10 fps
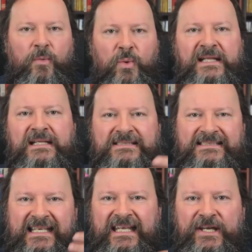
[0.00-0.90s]
with the
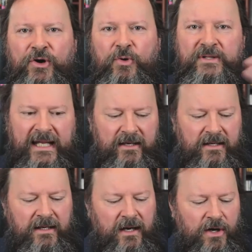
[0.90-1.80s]
CEO
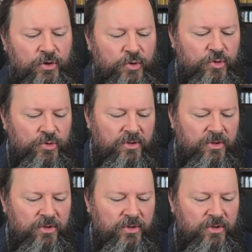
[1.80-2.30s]
there, who